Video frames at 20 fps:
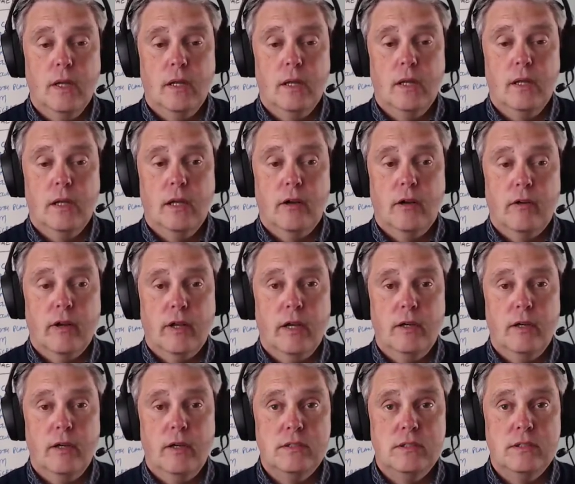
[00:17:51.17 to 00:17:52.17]
There it
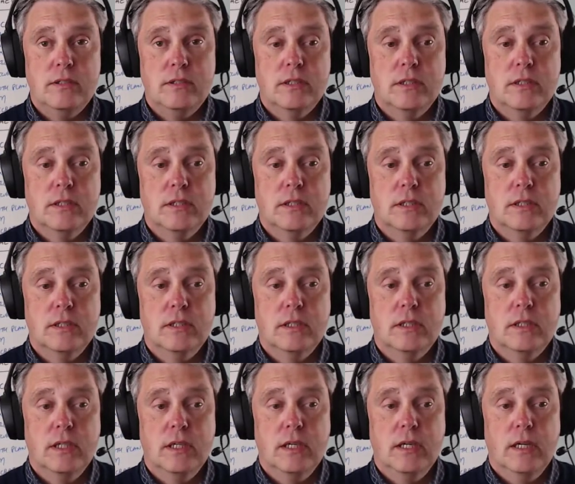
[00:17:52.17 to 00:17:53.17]
goes.
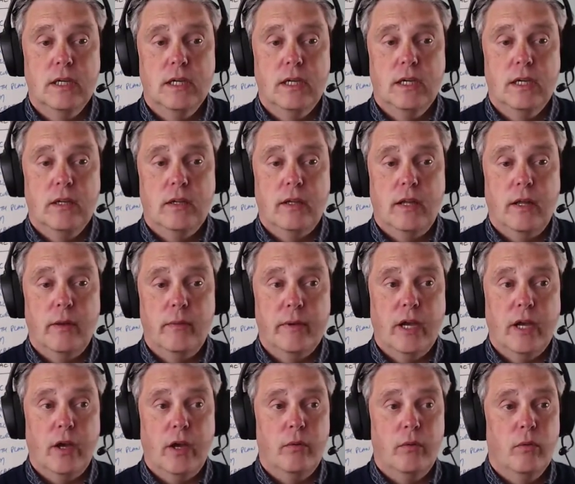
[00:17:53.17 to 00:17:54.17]
There we
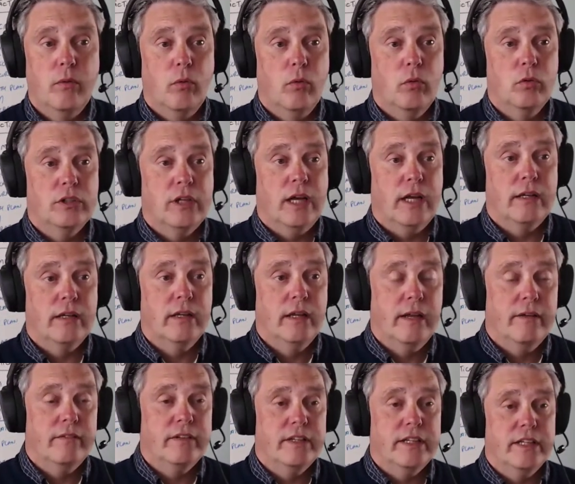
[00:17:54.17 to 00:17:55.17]
go. All done.
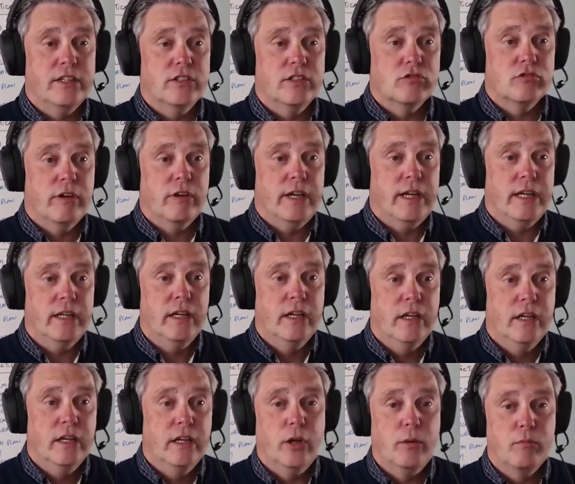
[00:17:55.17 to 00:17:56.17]
Everything is green.
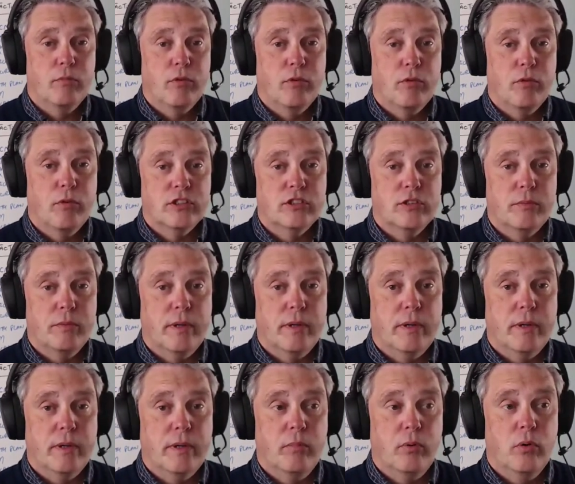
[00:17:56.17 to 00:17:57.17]
No products to be
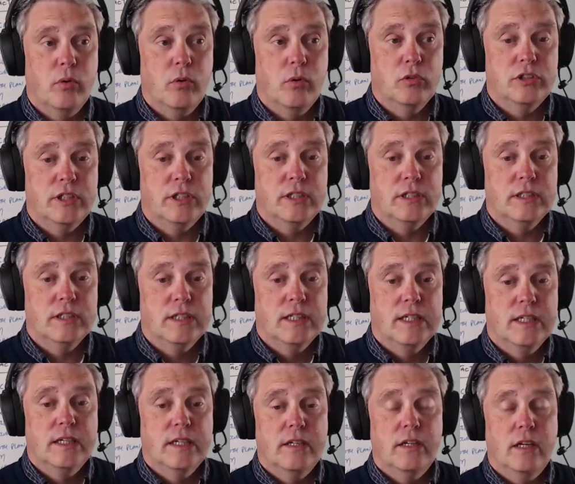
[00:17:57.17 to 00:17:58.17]
imported.
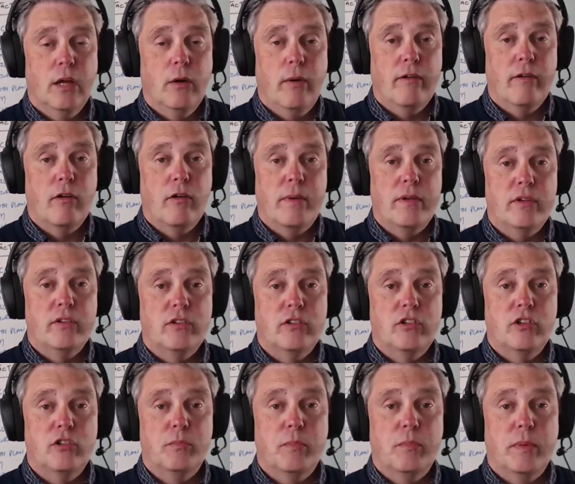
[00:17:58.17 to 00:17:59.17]
No error messages
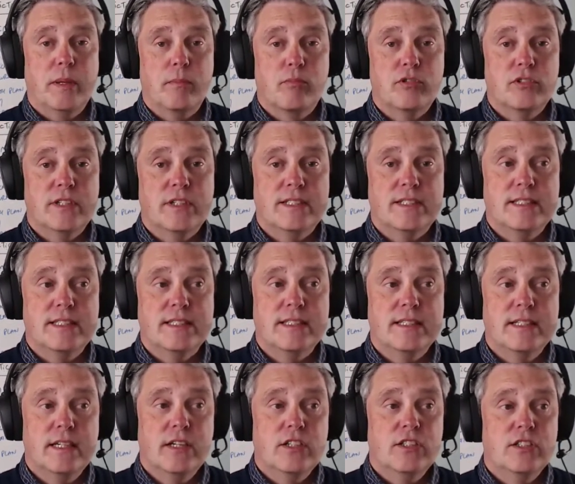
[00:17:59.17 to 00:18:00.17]
being presented.
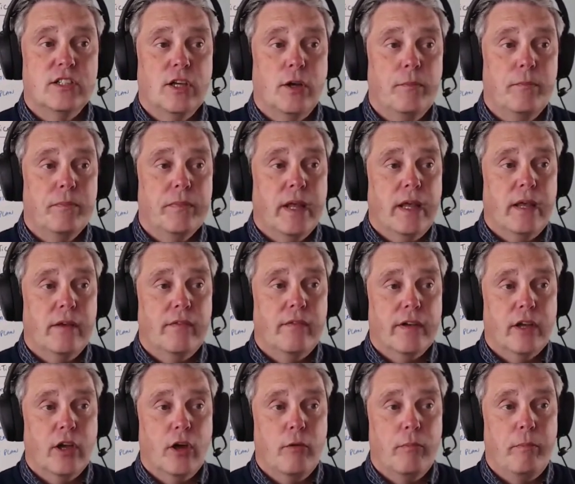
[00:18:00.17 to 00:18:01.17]
So if I
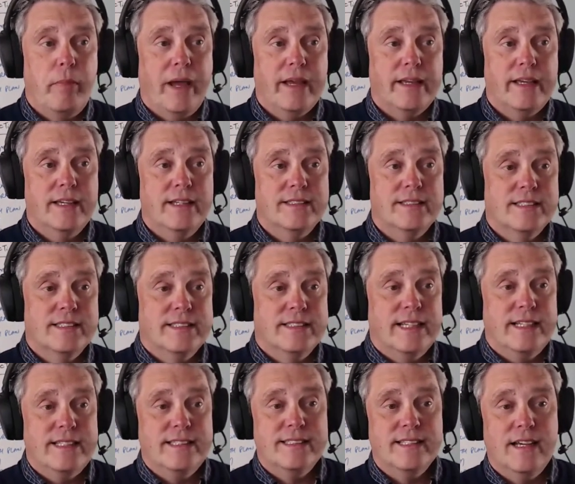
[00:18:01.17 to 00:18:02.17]
go back here to the
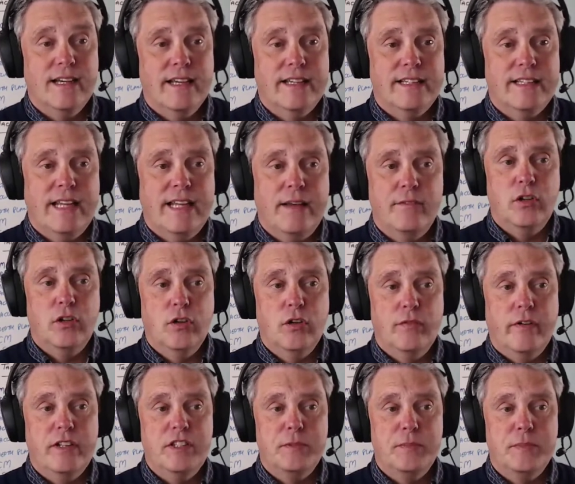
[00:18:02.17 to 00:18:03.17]
data, I can have a very
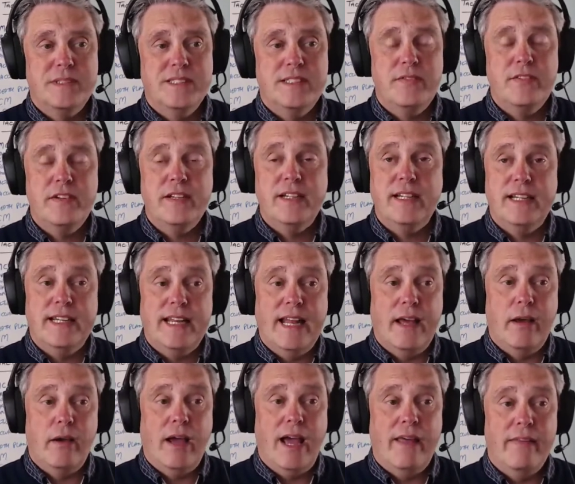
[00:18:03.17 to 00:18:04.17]
specifically now
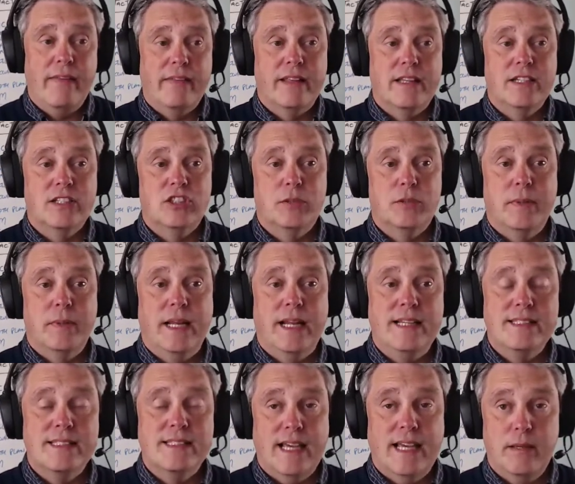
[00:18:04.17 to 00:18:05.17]
at the customer
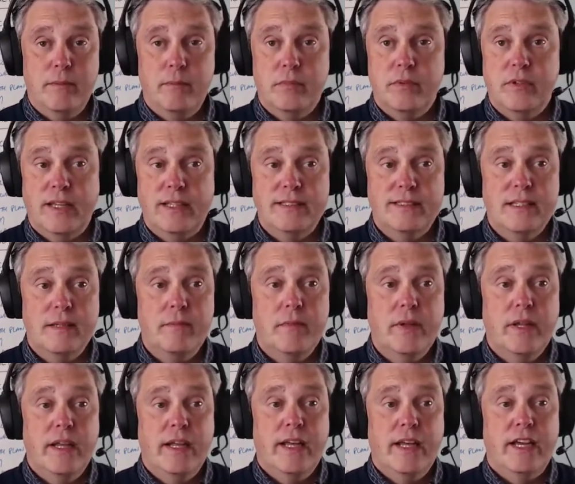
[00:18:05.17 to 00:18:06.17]
landscape data
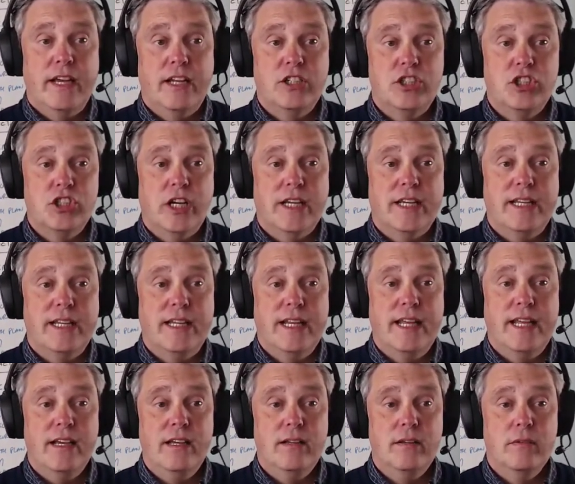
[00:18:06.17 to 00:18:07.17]
and check in
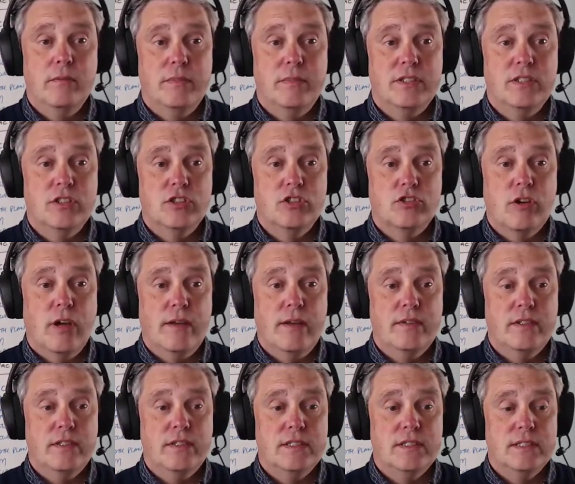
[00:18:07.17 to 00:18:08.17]
here. Business
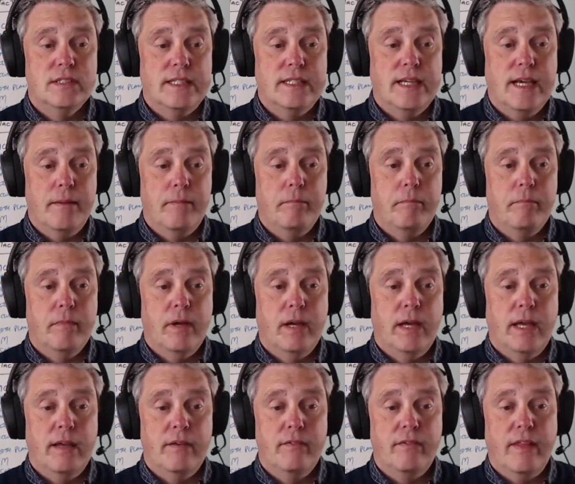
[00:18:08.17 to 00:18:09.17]
drivers. Yep, I
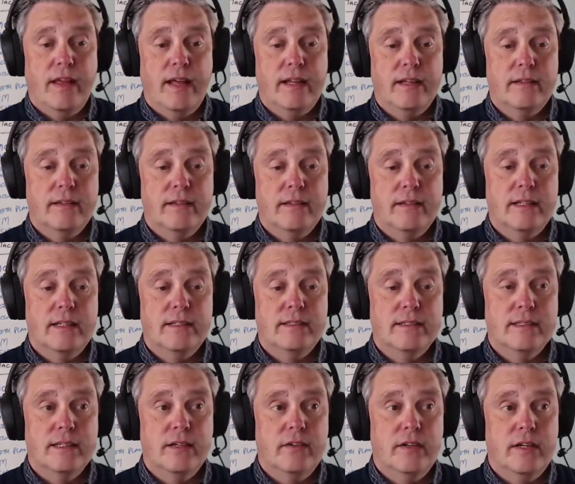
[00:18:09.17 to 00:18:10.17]
have that data
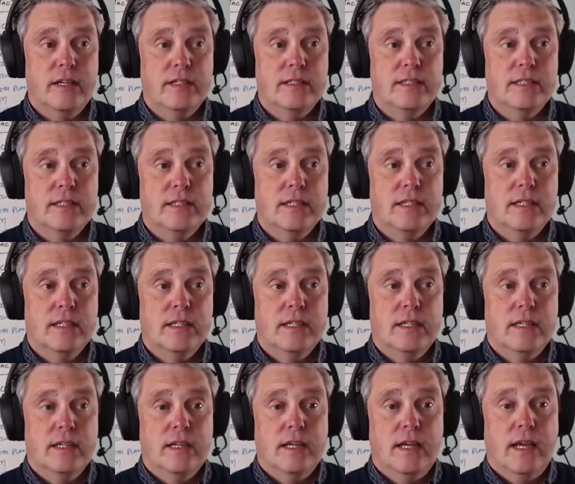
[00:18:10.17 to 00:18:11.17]
loaded.
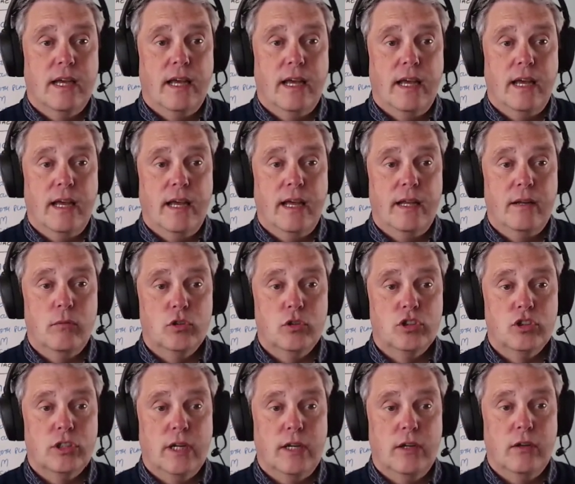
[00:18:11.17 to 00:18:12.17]
And what
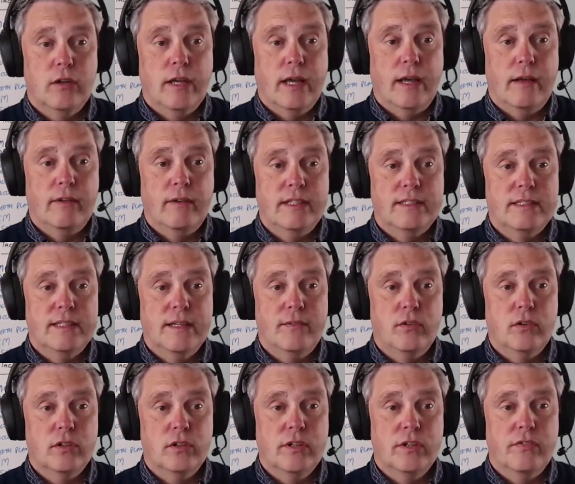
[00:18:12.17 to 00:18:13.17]
shall I look at? Let's have a look
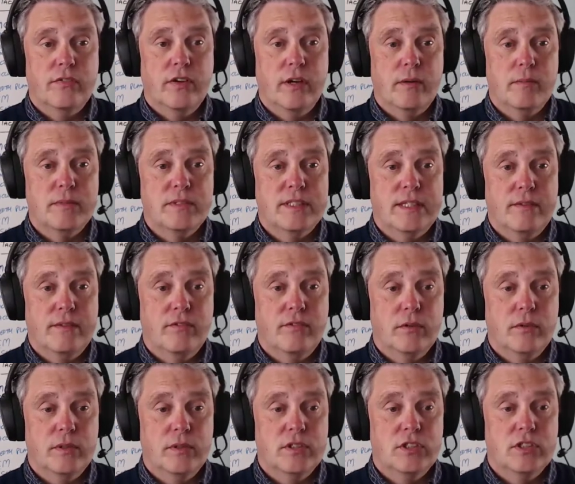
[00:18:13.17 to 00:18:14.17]
at the pharmacy
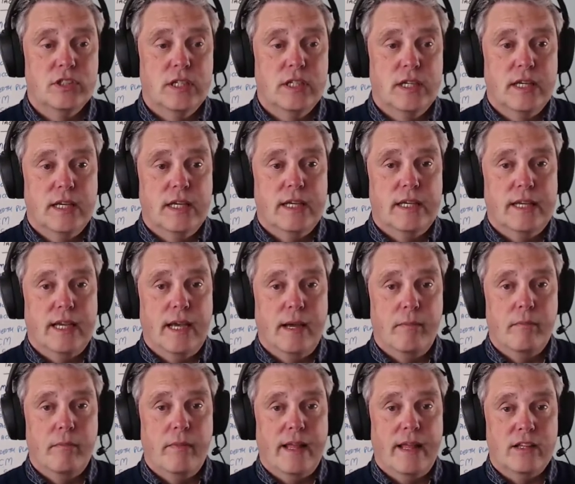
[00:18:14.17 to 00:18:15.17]
influence. Yep,
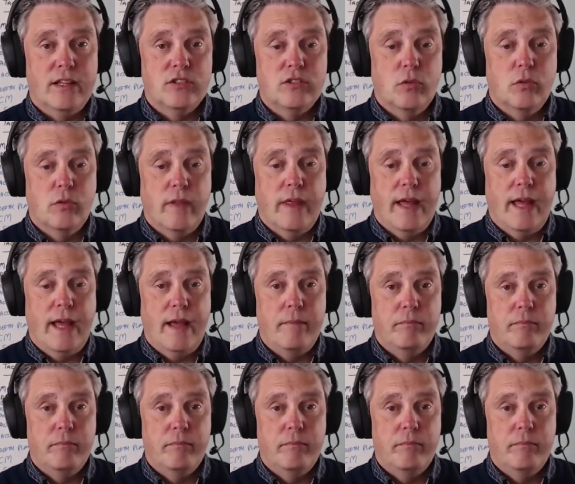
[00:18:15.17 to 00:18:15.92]
that's all there.